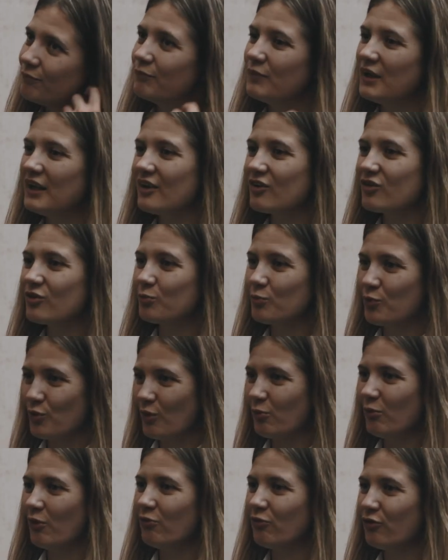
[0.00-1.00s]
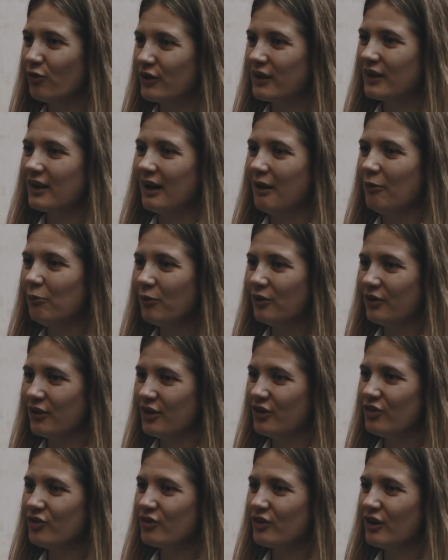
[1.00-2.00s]
biggest problem for the
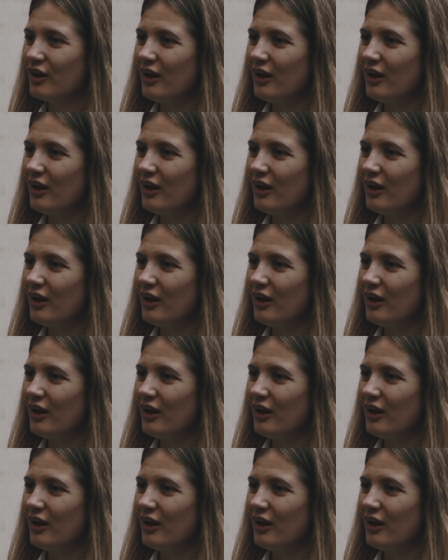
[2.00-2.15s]
companies